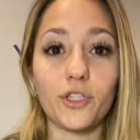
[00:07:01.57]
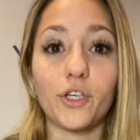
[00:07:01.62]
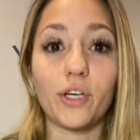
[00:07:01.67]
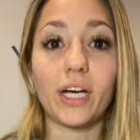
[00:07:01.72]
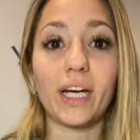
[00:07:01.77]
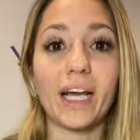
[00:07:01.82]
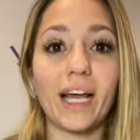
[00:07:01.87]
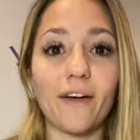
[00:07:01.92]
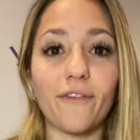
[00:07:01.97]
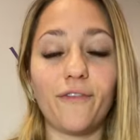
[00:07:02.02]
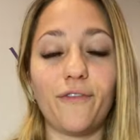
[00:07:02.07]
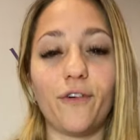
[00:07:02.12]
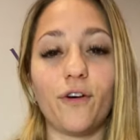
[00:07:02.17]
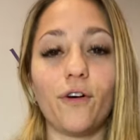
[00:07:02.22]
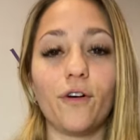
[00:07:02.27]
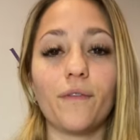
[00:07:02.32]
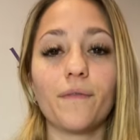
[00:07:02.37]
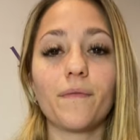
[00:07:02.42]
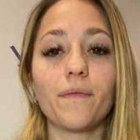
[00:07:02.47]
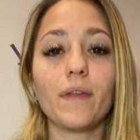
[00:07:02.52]
You're going to get
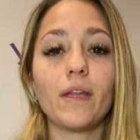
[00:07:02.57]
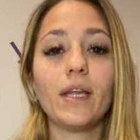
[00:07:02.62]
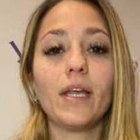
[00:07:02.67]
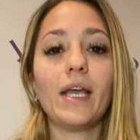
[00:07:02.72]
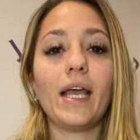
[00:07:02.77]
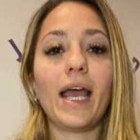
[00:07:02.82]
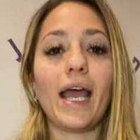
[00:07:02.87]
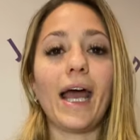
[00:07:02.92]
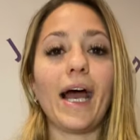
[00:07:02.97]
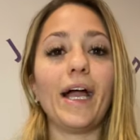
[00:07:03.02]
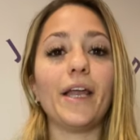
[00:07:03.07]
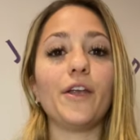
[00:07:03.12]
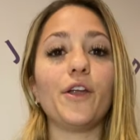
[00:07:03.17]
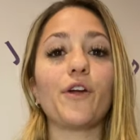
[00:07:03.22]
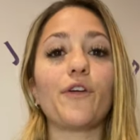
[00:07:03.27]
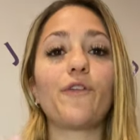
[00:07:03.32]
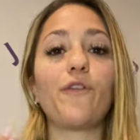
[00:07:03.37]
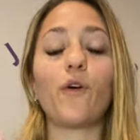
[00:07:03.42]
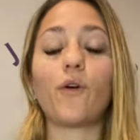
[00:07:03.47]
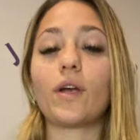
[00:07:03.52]
full. And
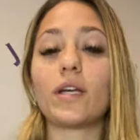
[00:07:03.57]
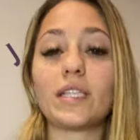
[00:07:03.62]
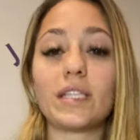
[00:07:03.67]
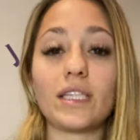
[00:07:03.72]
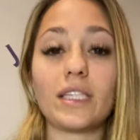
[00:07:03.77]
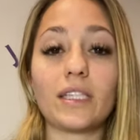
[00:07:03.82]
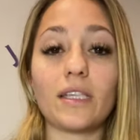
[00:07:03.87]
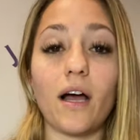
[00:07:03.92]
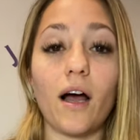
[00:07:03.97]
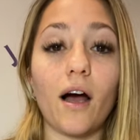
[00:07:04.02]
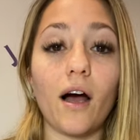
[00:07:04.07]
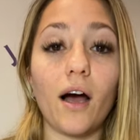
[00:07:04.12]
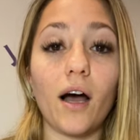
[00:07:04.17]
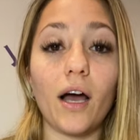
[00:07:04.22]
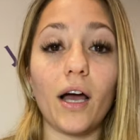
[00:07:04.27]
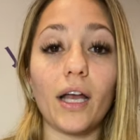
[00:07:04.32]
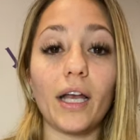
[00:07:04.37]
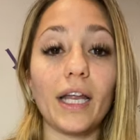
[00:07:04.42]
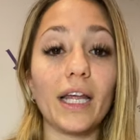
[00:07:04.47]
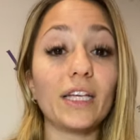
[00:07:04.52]
you're focused
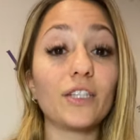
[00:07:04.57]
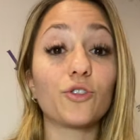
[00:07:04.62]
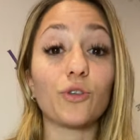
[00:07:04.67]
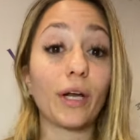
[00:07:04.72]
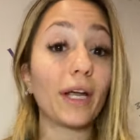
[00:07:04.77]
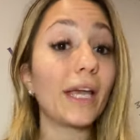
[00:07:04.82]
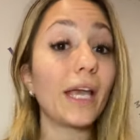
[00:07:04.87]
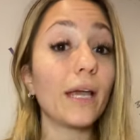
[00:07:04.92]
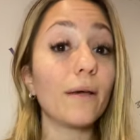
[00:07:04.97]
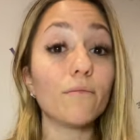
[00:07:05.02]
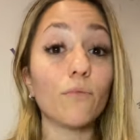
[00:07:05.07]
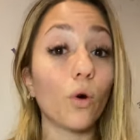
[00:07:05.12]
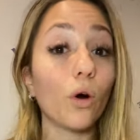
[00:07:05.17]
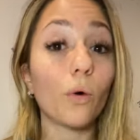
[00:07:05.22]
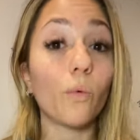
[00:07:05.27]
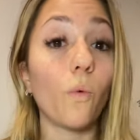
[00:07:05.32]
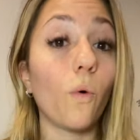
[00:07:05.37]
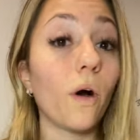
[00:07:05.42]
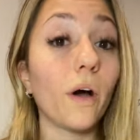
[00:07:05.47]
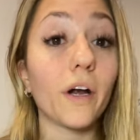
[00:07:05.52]
on drinking more
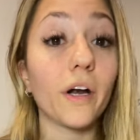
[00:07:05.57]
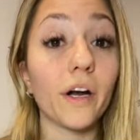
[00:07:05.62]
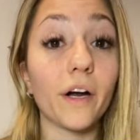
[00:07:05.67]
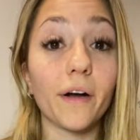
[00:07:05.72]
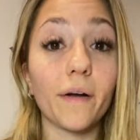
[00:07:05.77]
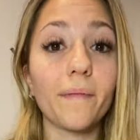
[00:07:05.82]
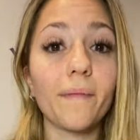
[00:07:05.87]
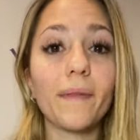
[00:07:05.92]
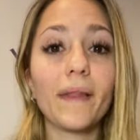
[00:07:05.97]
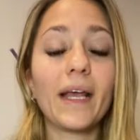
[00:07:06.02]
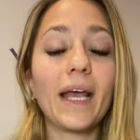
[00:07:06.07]
water.